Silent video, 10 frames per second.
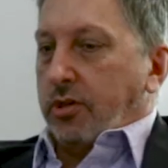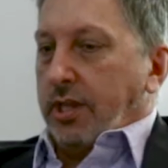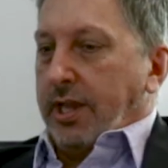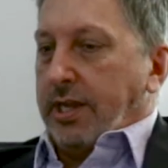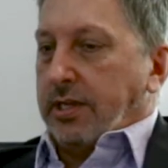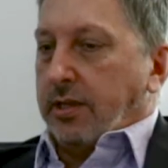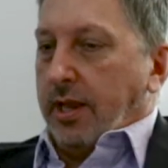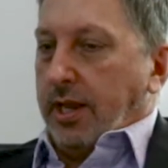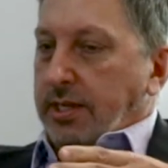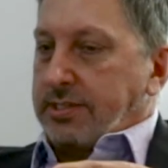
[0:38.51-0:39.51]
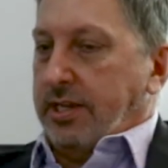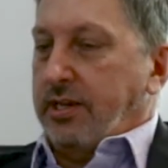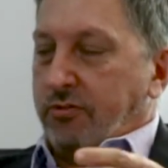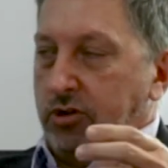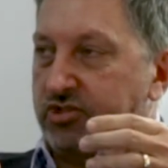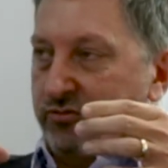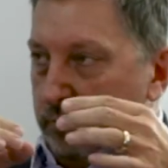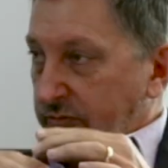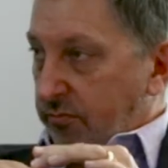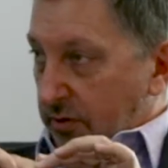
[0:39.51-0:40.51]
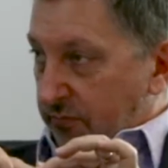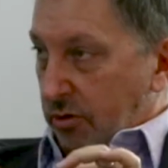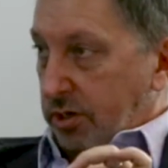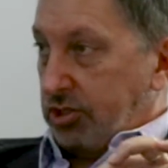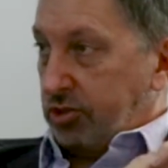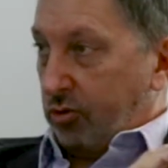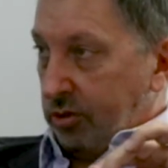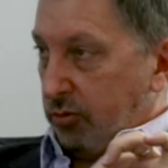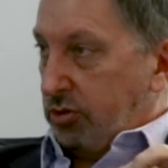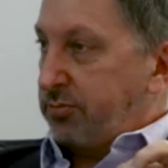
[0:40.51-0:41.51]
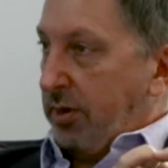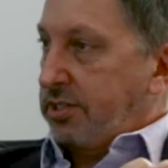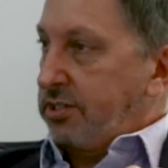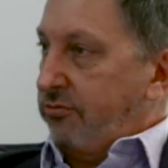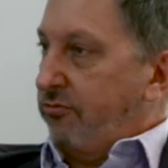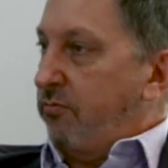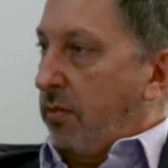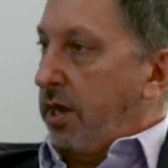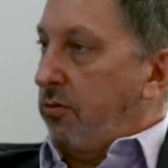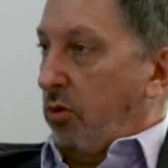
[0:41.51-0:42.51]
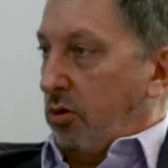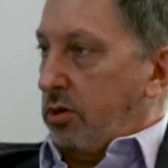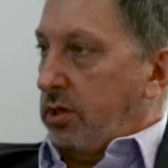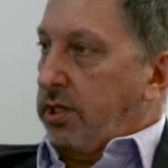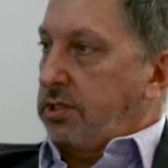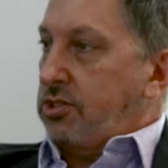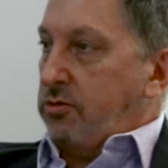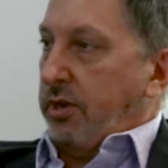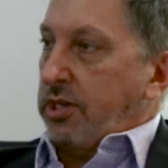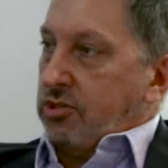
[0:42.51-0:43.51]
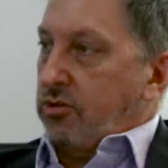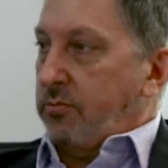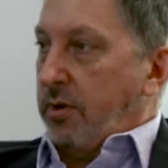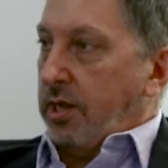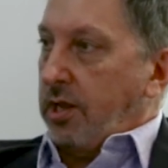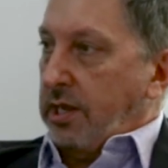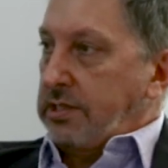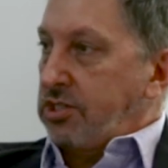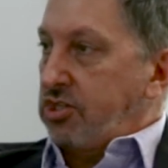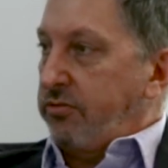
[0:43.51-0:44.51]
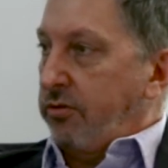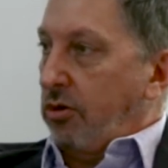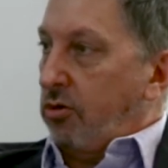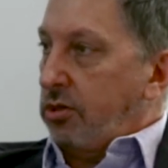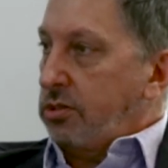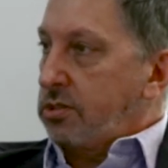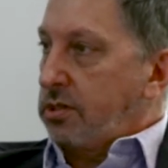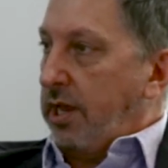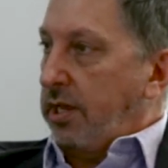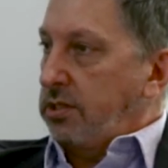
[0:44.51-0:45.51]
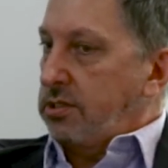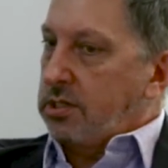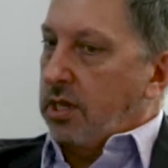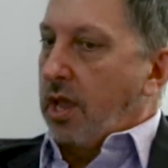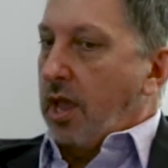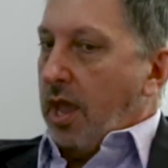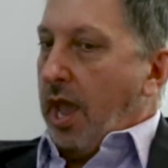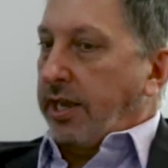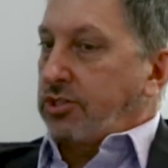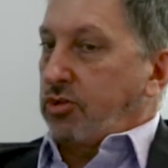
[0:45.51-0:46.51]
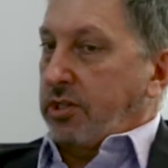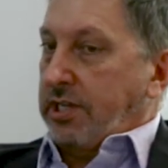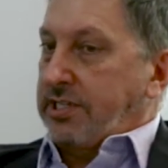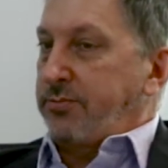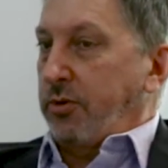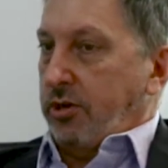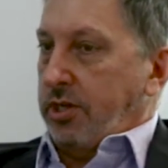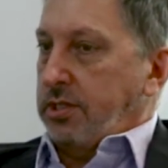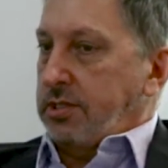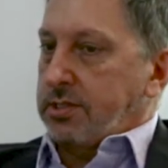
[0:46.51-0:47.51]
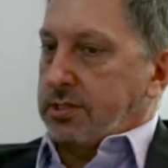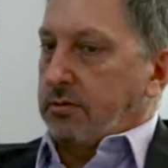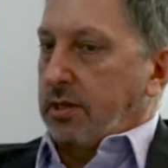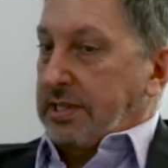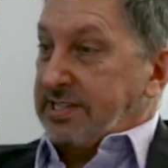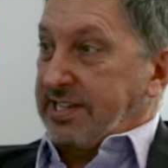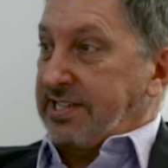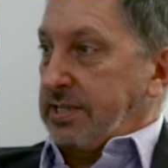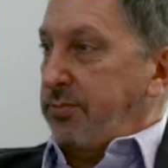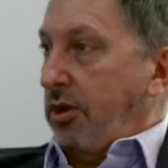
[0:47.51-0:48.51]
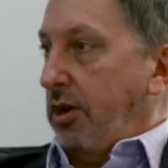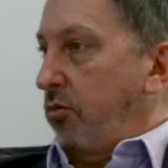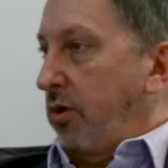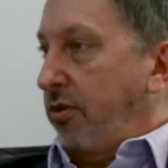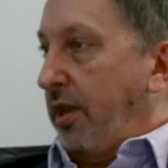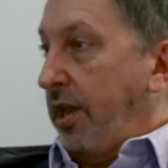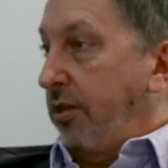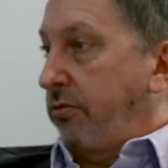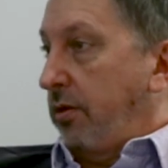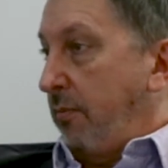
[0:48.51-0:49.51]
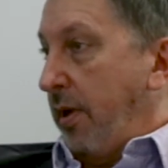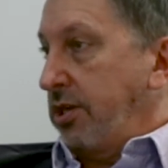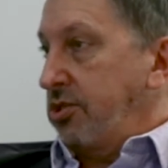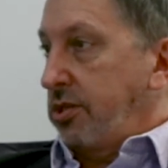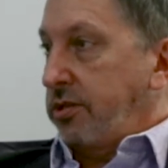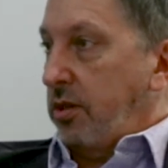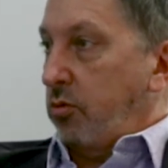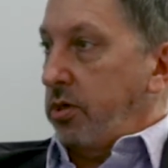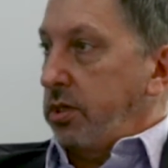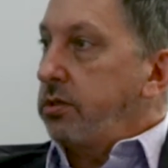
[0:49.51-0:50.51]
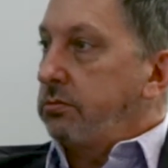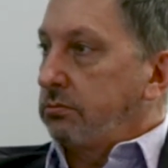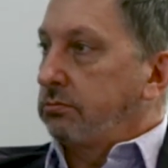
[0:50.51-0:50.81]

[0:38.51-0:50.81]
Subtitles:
Looking at an executive coach from a very short perspective, my role is to make sure that my clients achieve their goals and actually experience success beyond what they had imagined that they would.